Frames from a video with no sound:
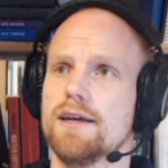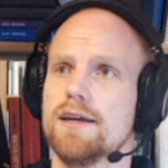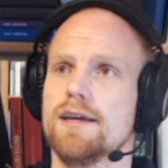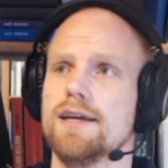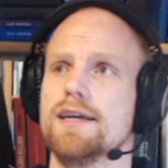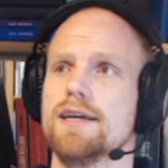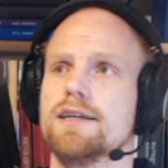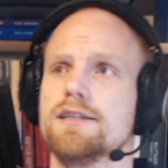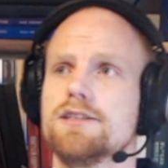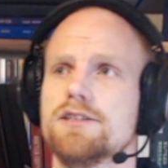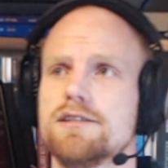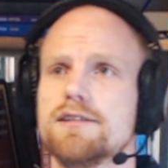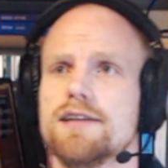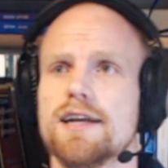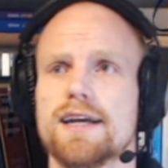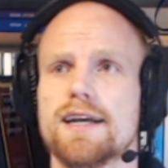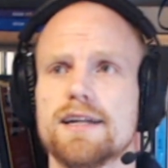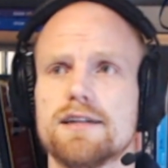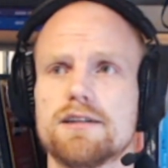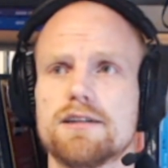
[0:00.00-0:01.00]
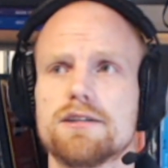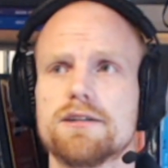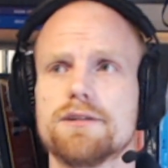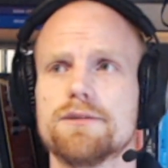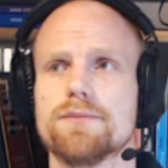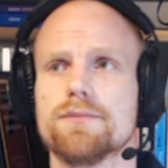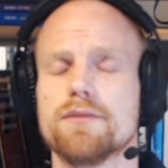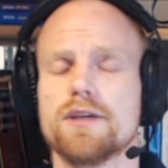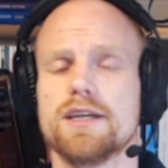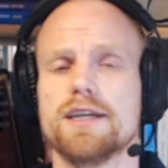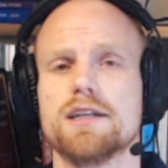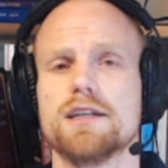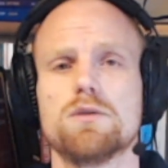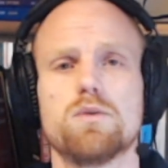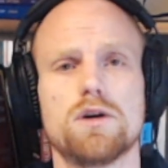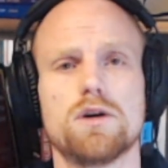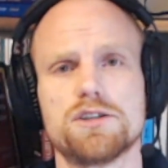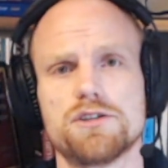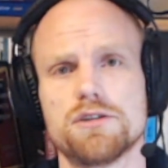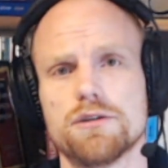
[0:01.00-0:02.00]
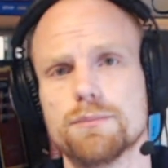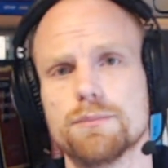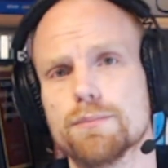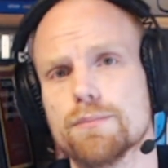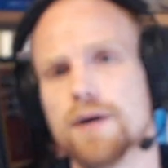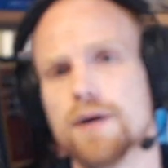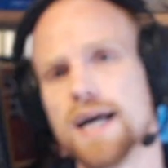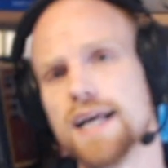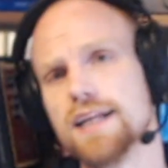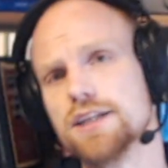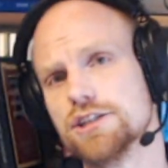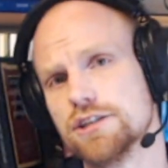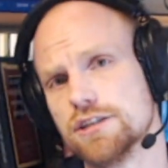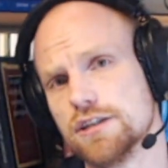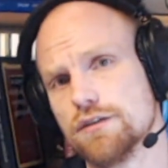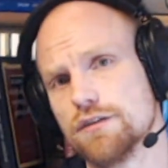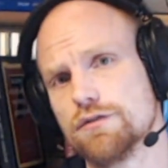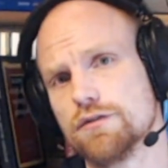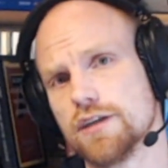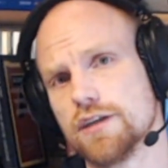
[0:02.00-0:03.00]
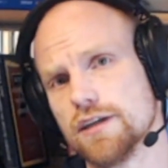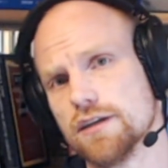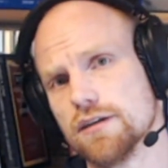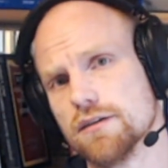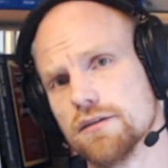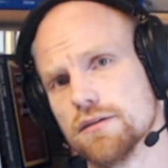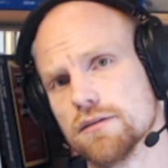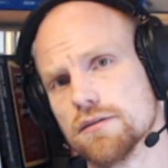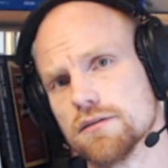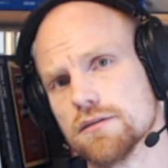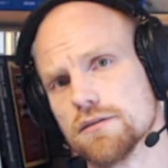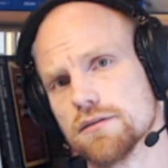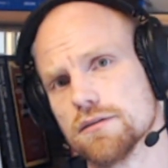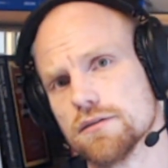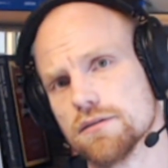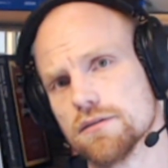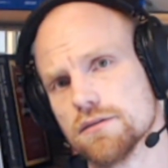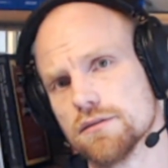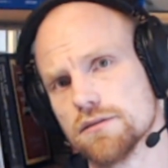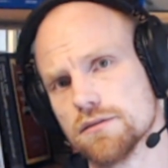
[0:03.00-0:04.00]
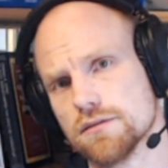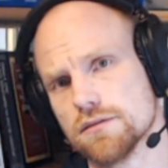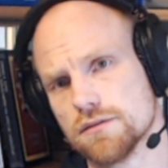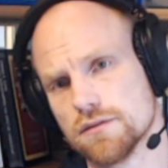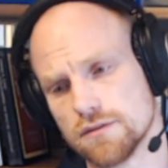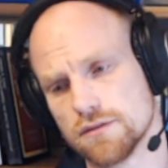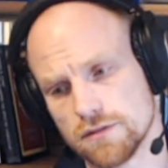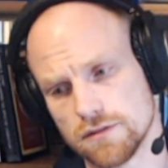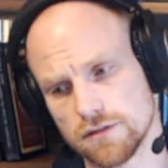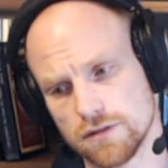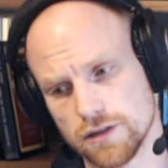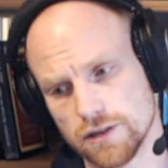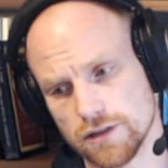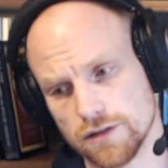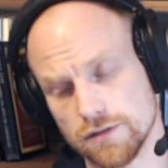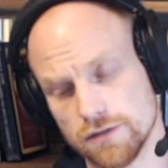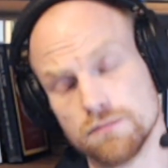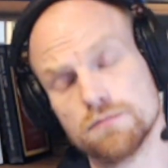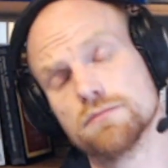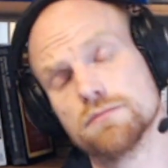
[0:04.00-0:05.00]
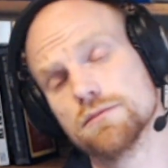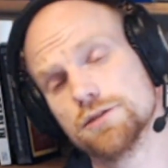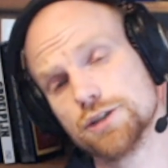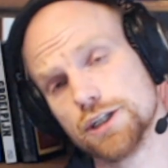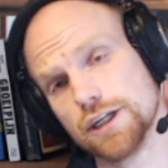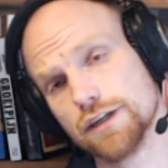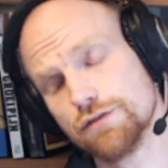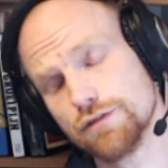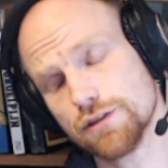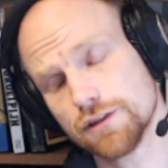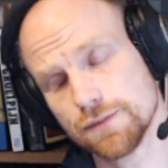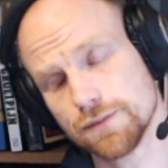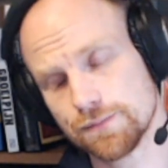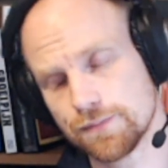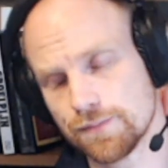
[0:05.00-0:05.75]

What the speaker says: is that it was a mind shifting uh, shift